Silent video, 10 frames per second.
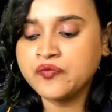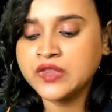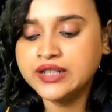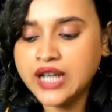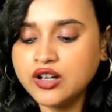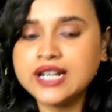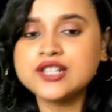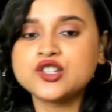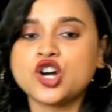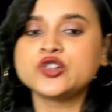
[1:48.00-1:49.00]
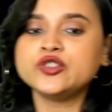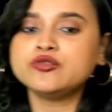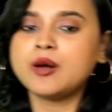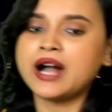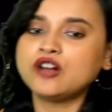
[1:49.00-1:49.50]
Now let us talk to you
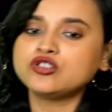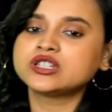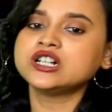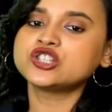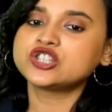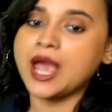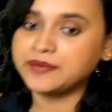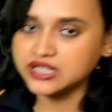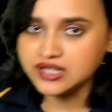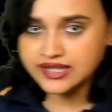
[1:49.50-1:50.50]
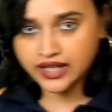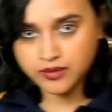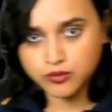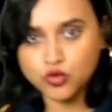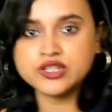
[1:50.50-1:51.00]
about the chapters that are
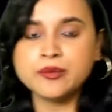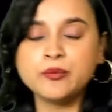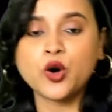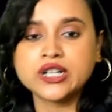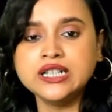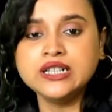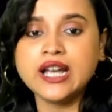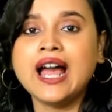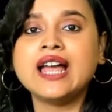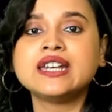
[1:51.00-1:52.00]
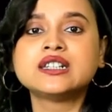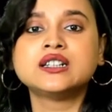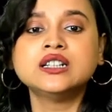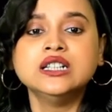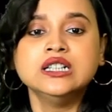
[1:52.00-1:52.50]
most important and
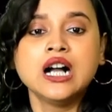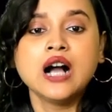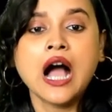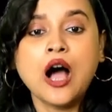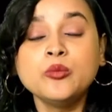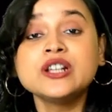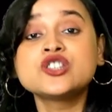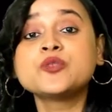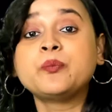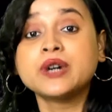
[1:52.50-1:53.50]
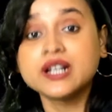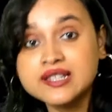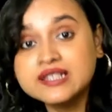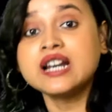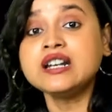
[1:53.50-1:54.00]
how much
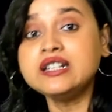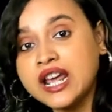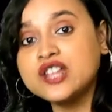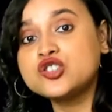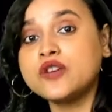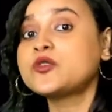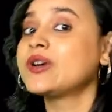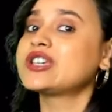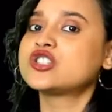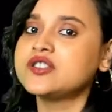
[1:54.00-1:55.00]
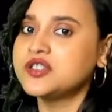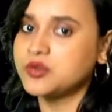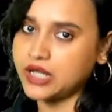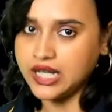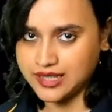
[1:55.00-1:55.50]
percentage of questions you
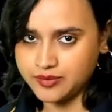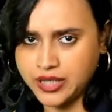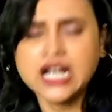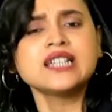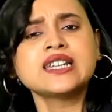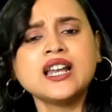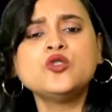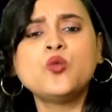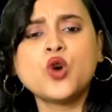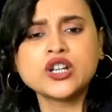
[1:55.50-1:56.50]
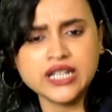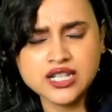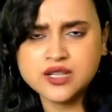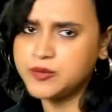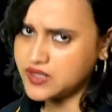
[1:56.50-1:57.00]
can expect. I'll tell you what
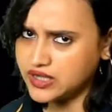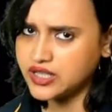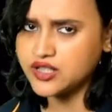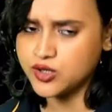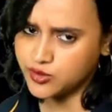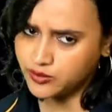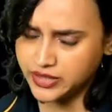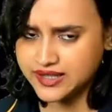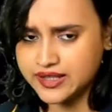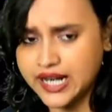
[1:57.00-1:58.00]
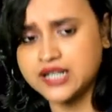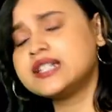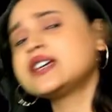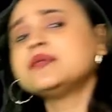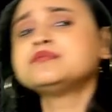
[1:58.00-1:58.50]
each percentage also means, right? Okay.